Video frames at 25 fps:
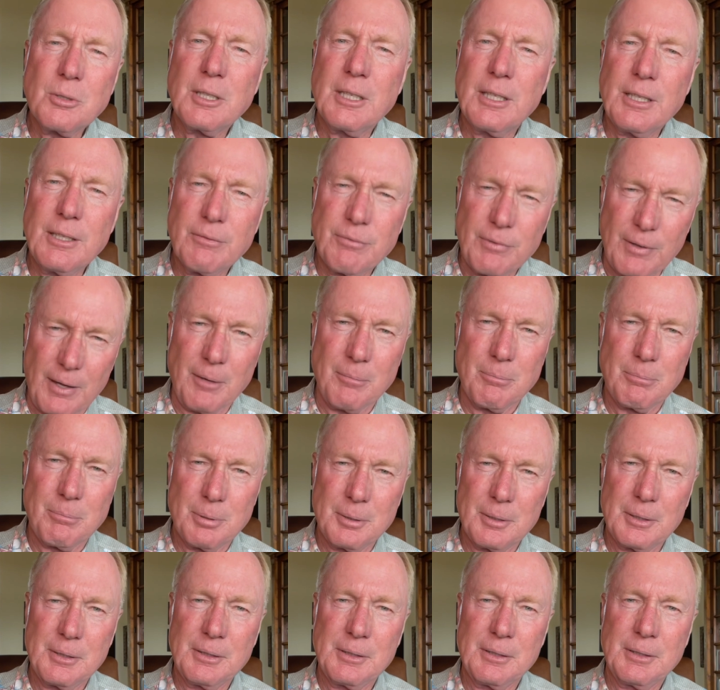give up.
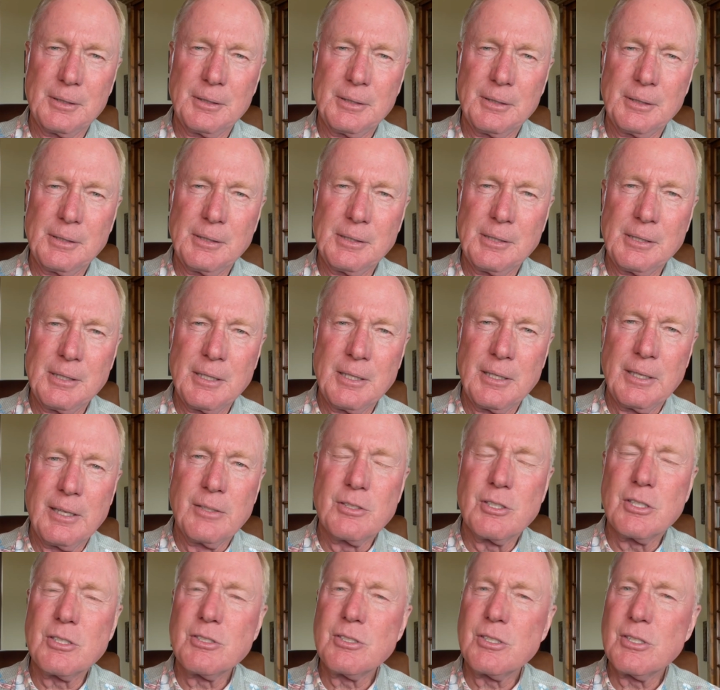
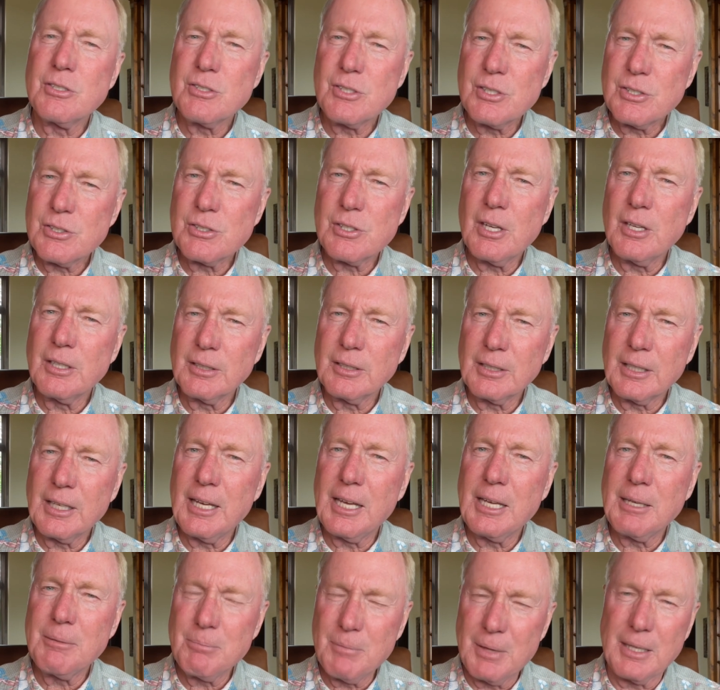Just as the sun
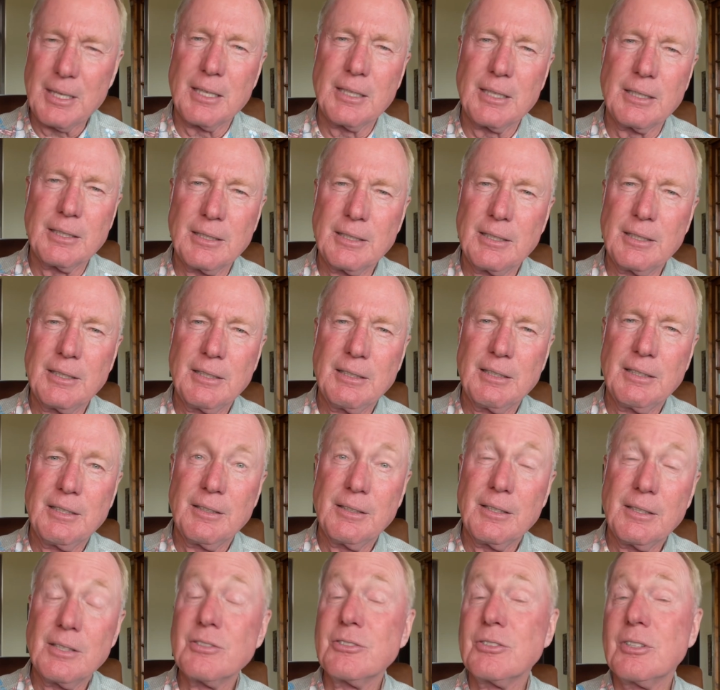came then,
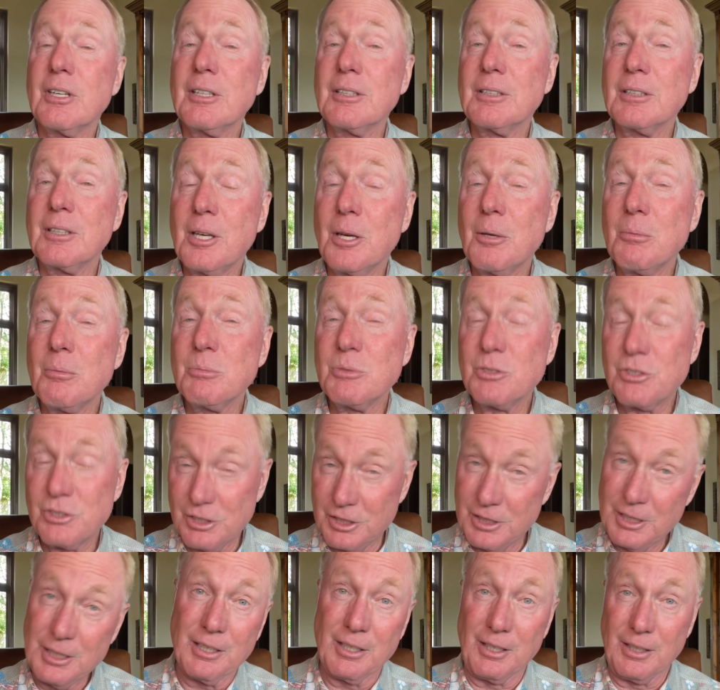the sun comes
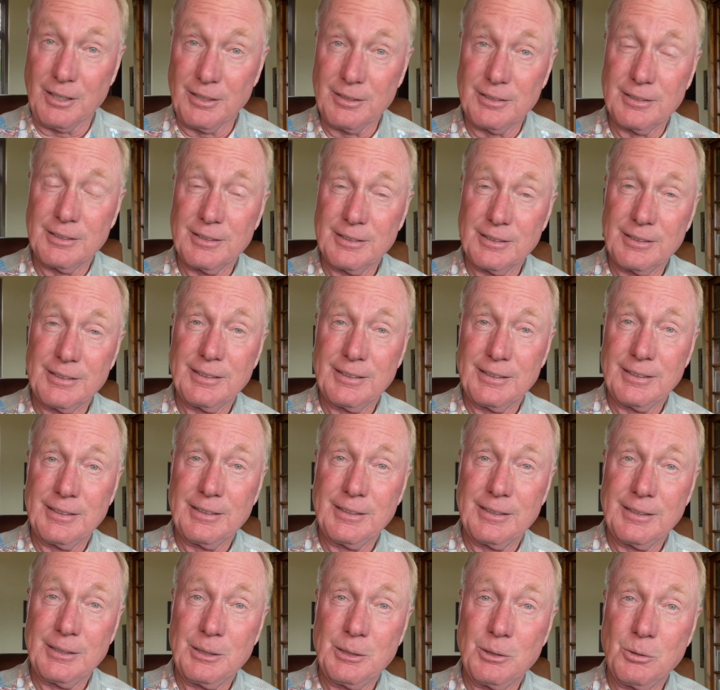still.
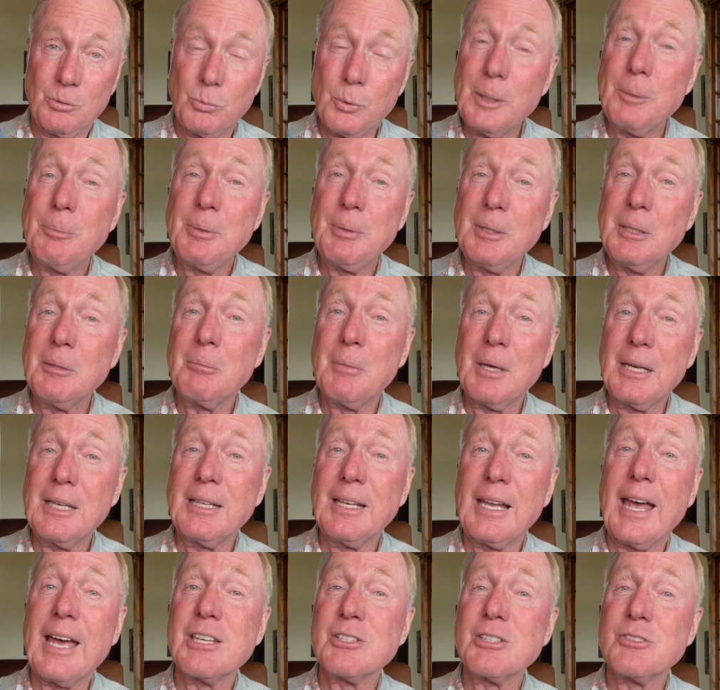Weeping may
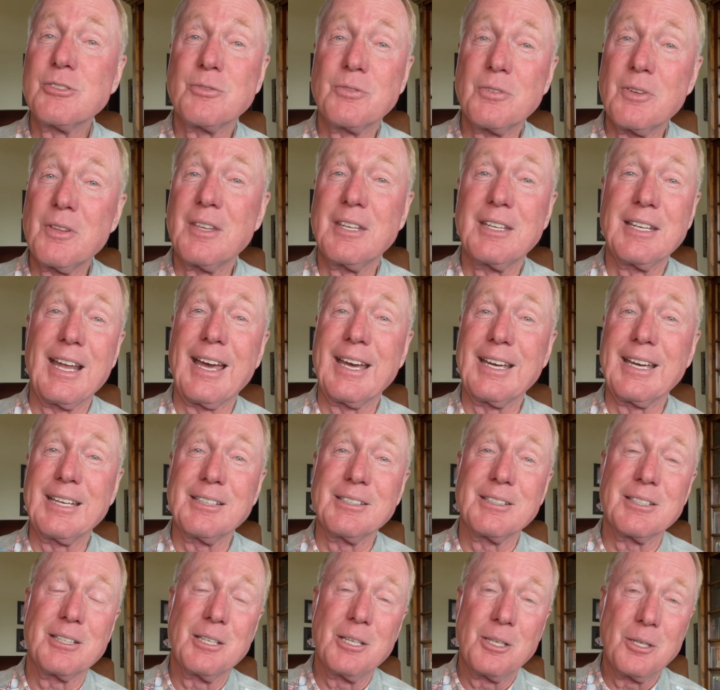last for the
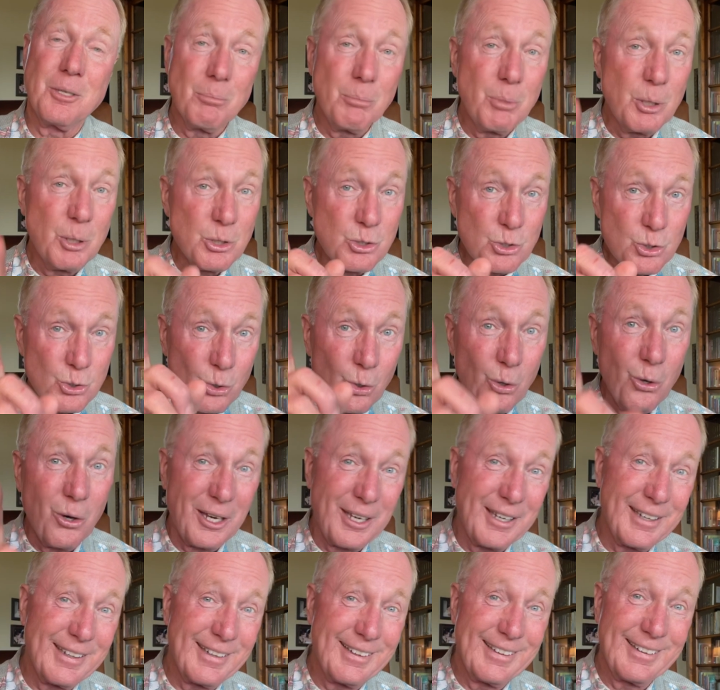night, but
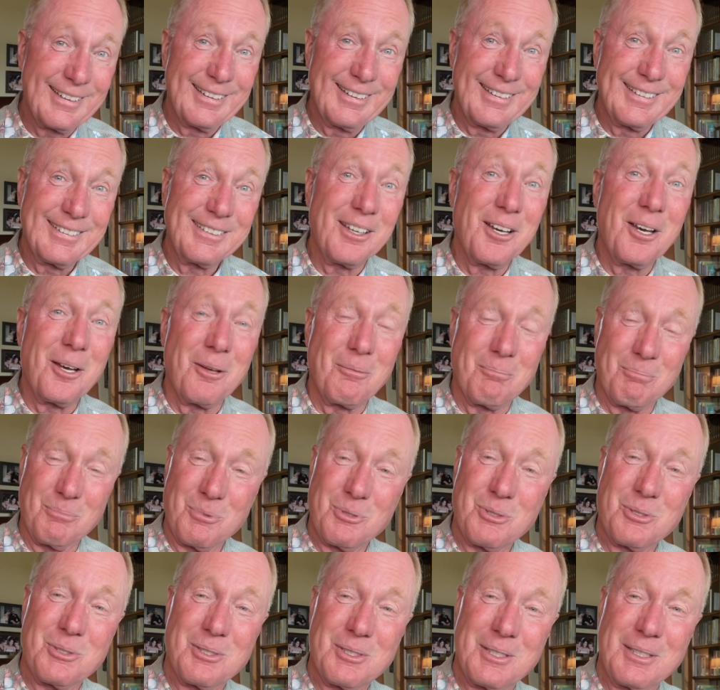joy
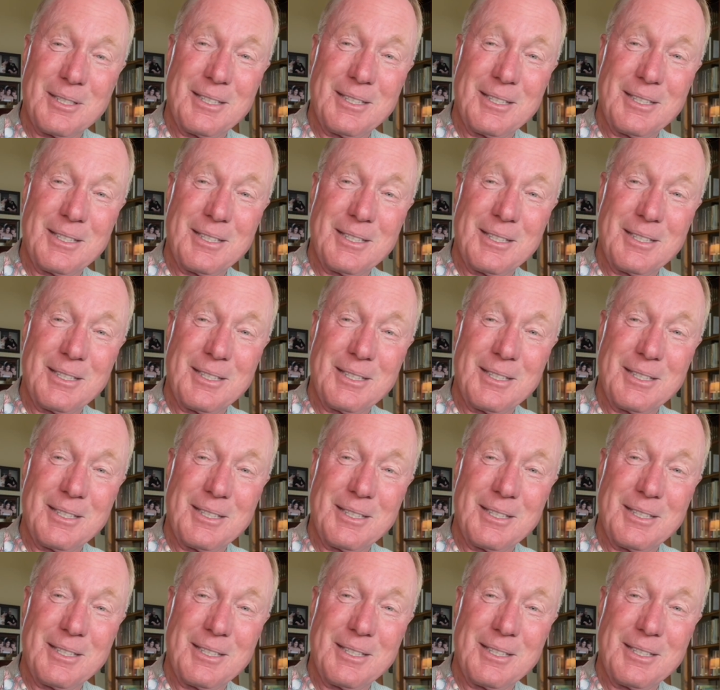comes